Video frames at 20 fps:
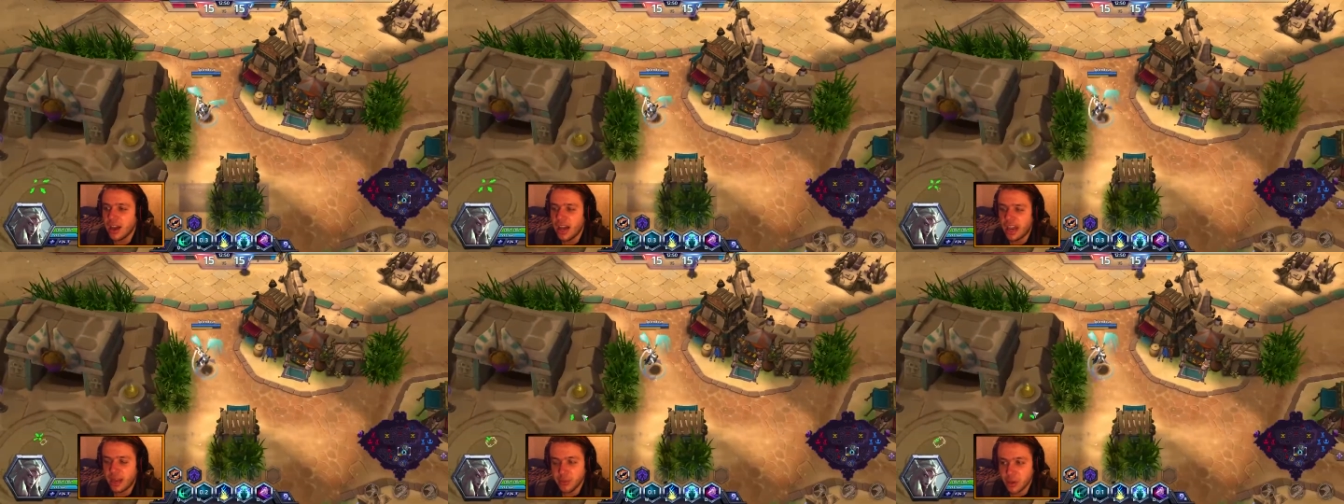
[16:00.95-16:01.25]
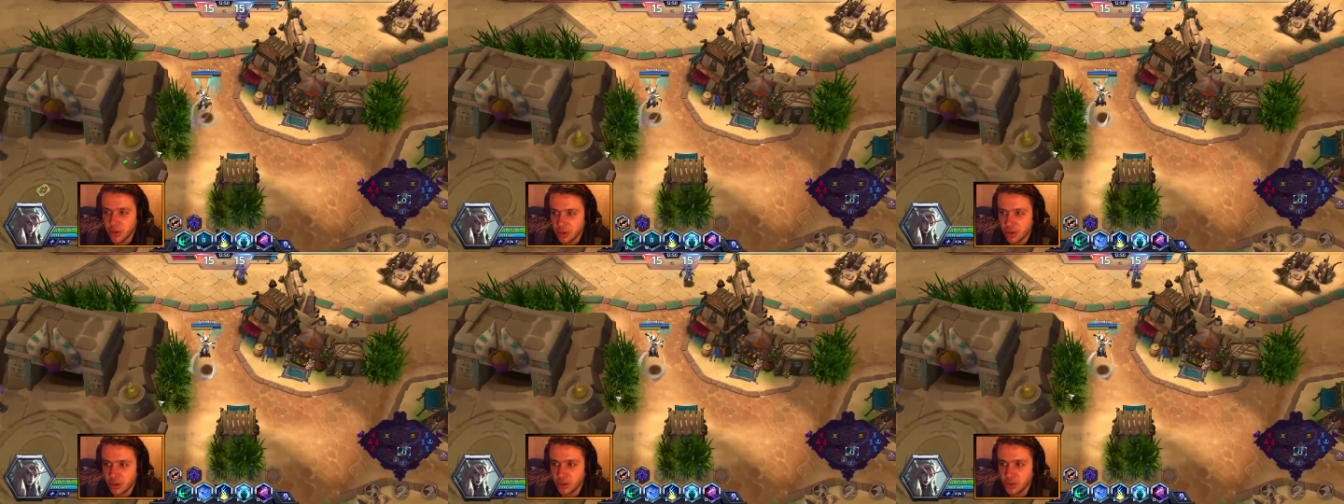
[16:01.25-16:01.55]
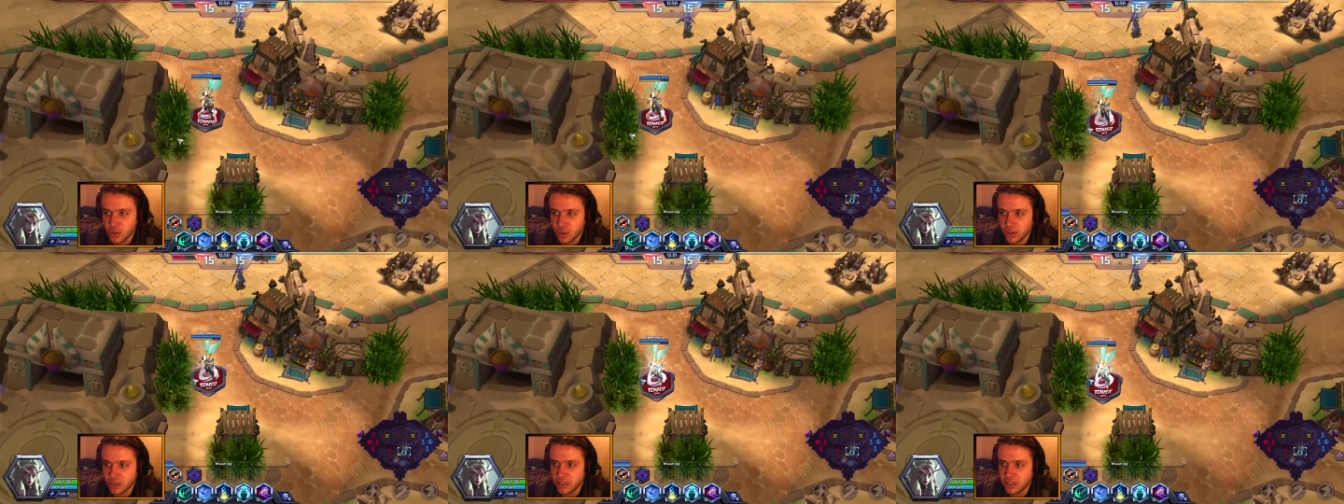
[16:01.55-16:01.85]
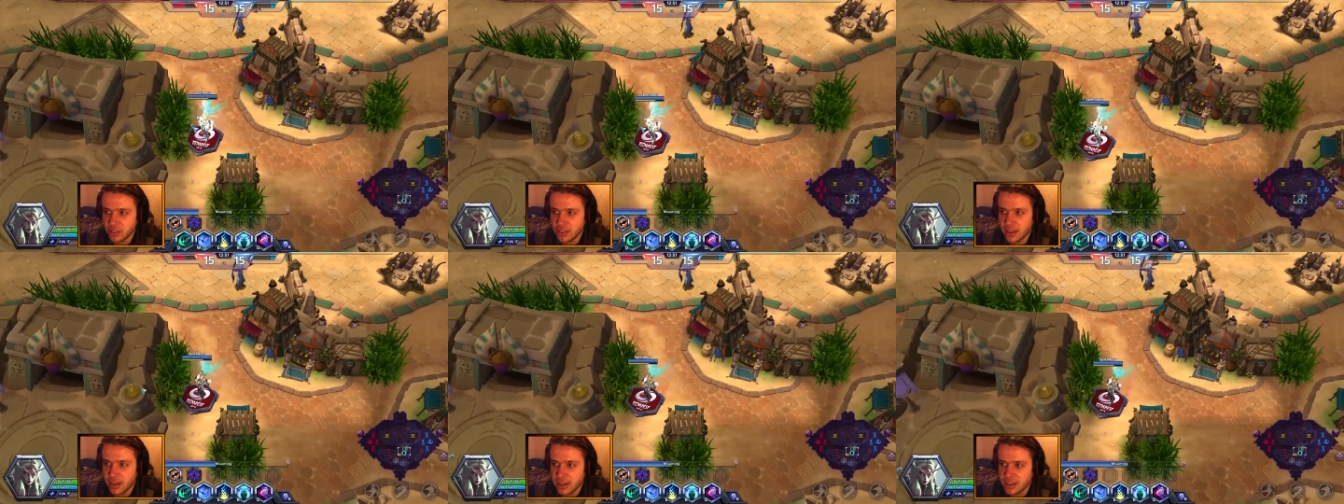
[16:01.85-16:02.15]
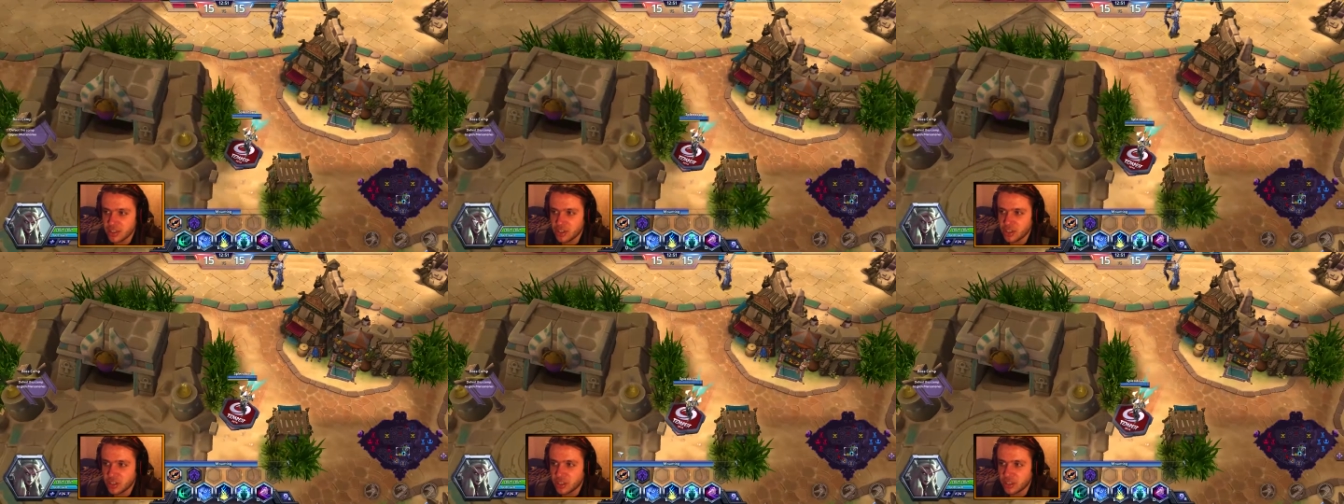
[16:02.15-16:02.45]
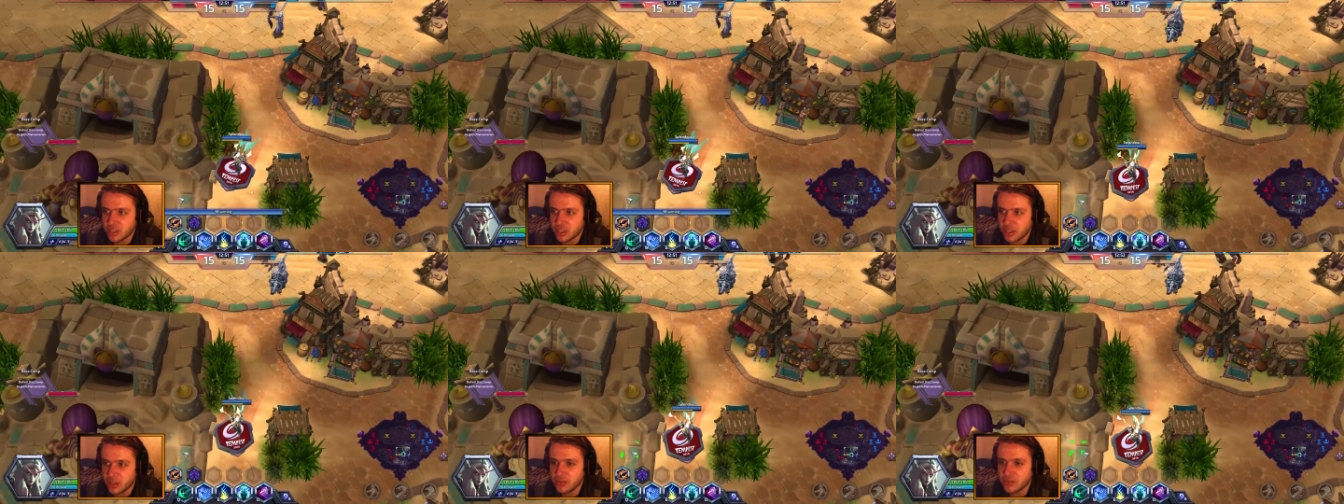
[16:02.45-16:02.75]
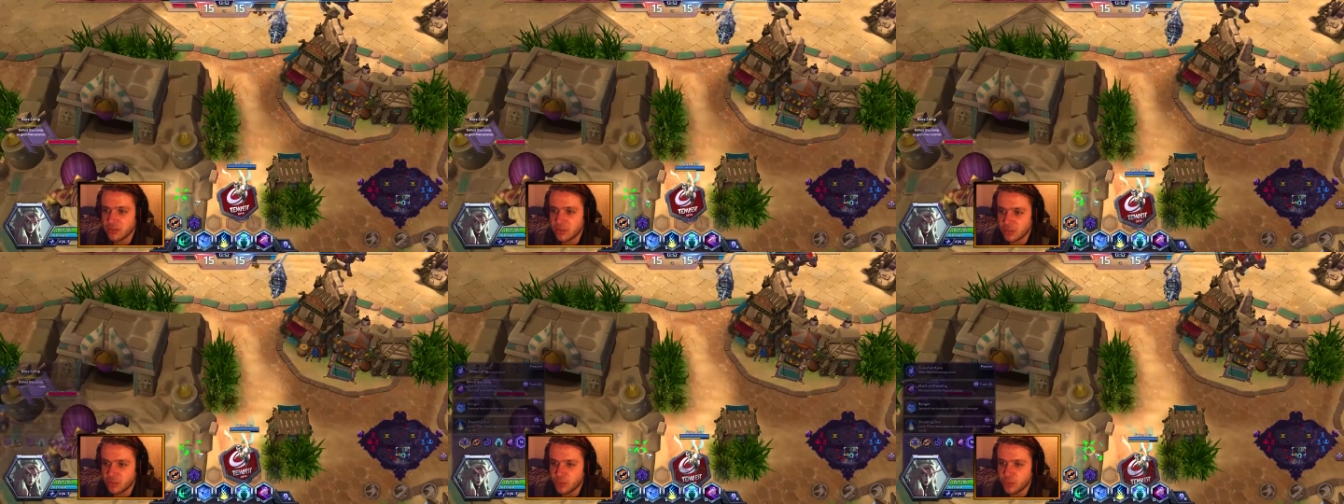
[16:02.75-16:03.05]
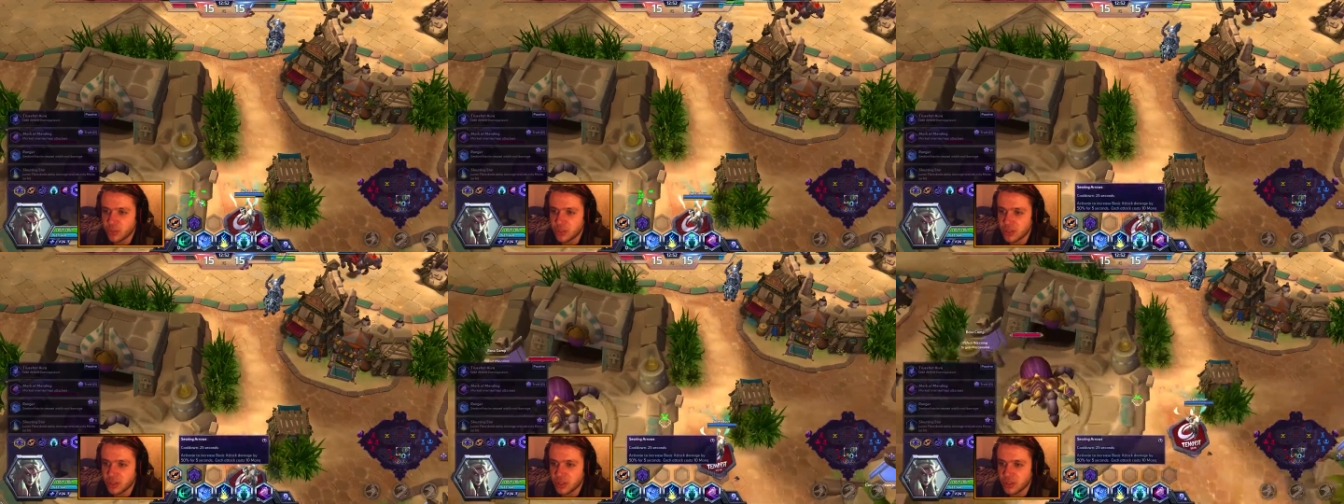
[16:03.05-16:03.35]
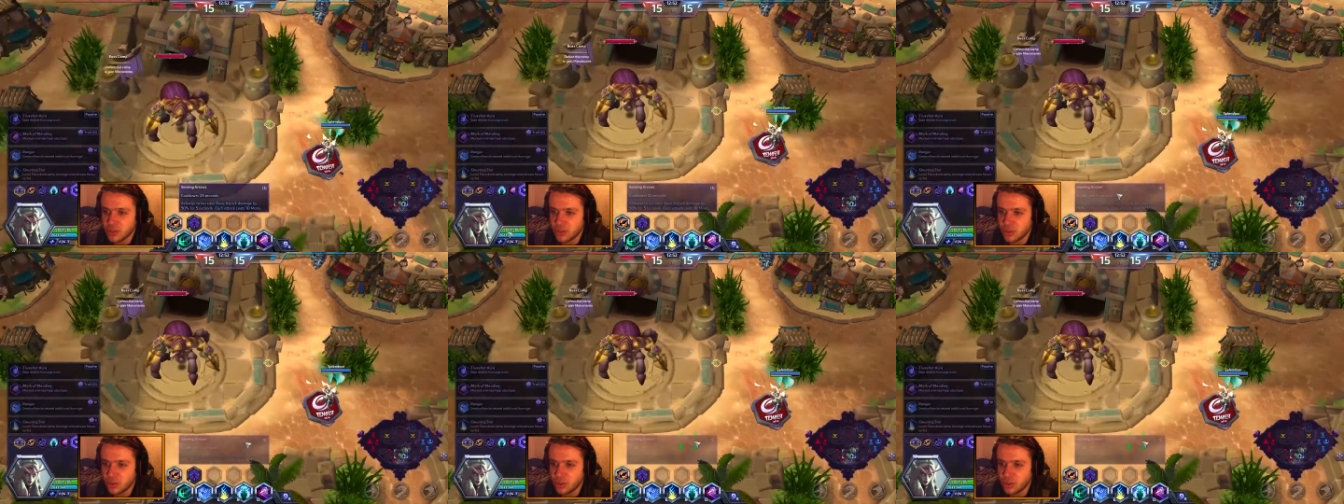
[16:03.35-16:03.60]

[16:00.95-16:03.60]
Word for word: I'm not really sure that I actually gives 50% to